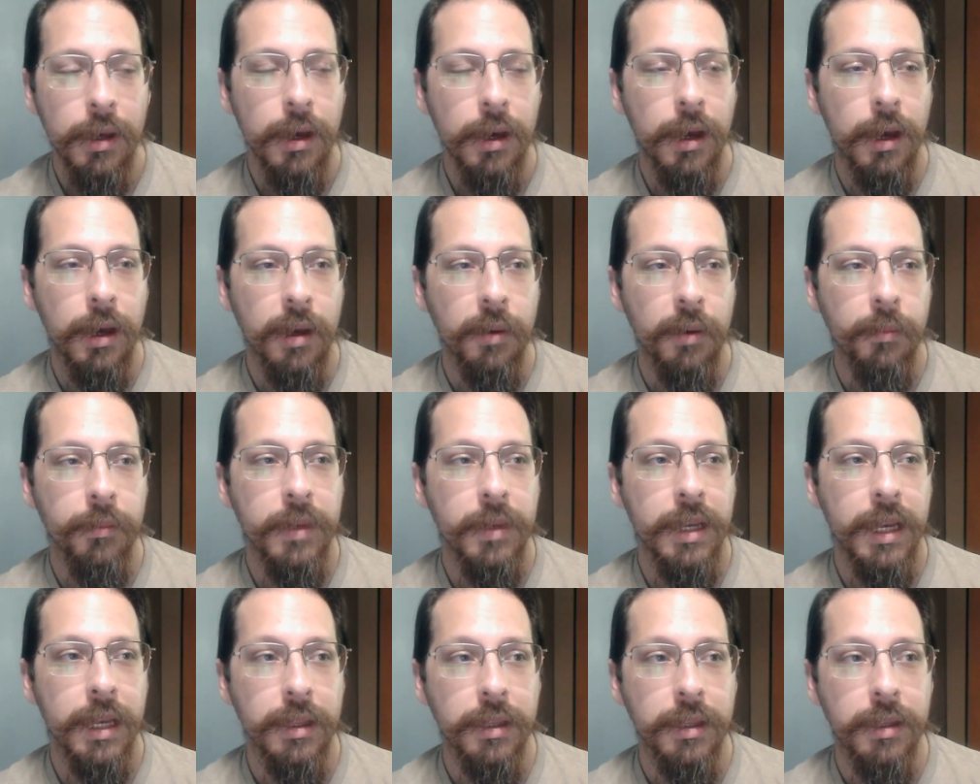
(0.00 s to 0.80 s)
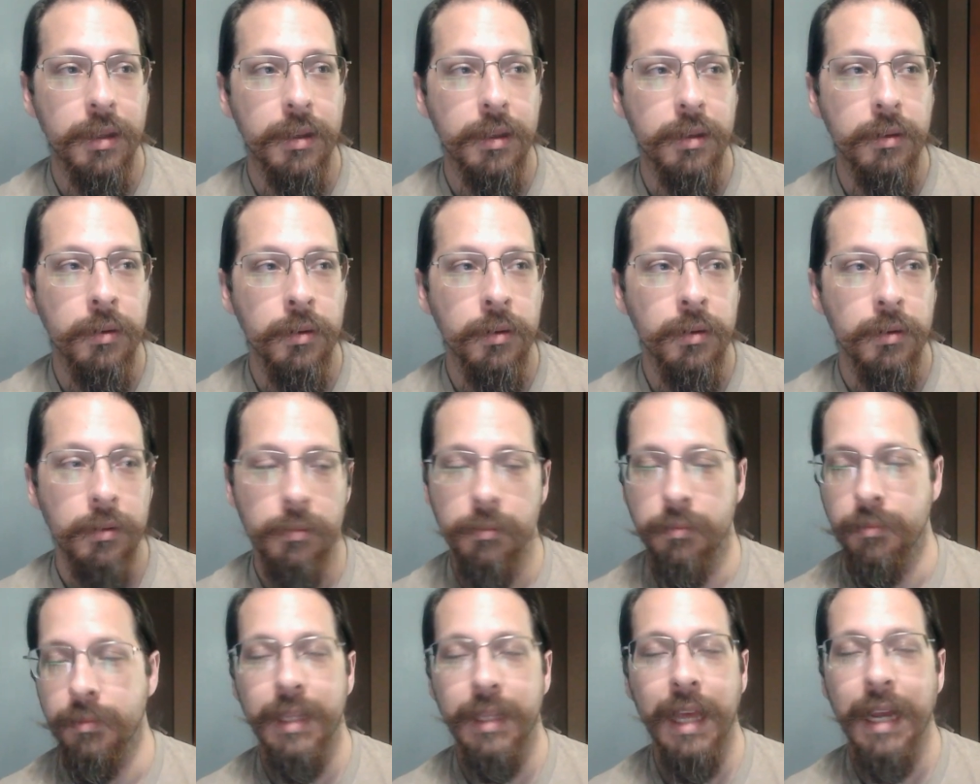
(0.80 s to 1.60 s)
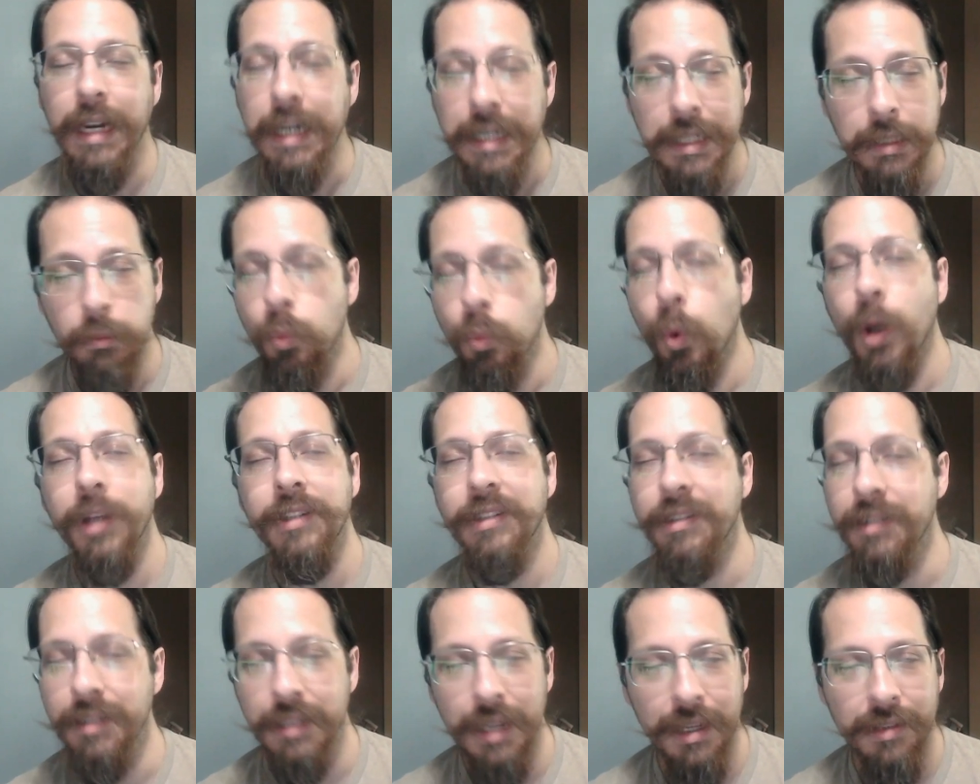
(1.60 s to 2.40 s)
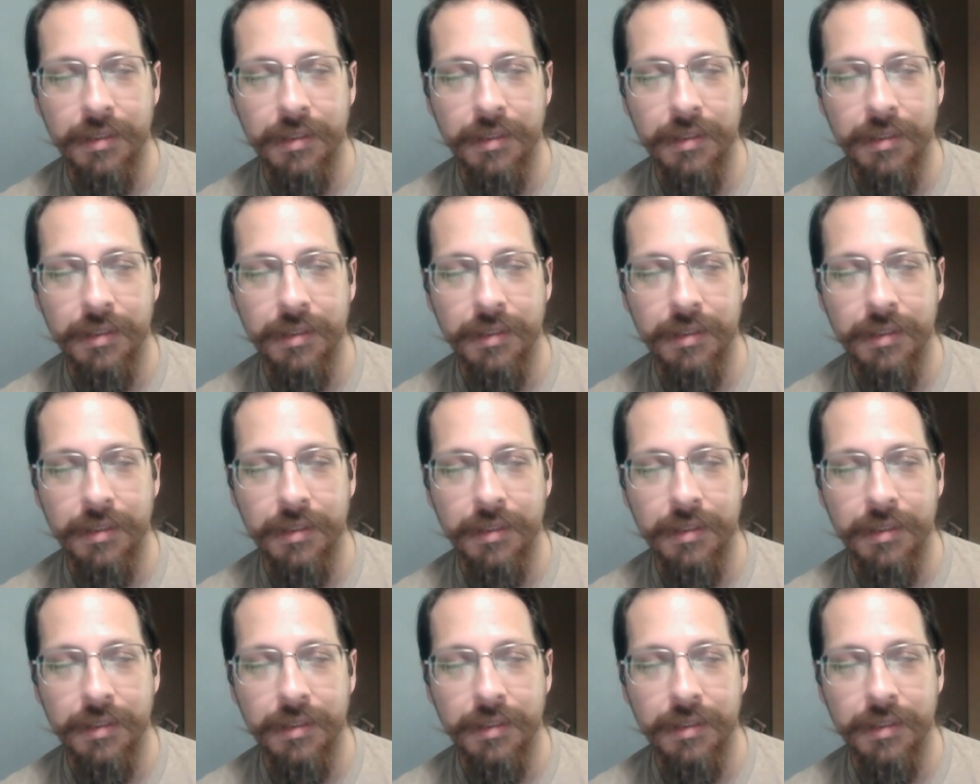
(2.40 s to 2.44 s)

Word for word: Um, and that wasn't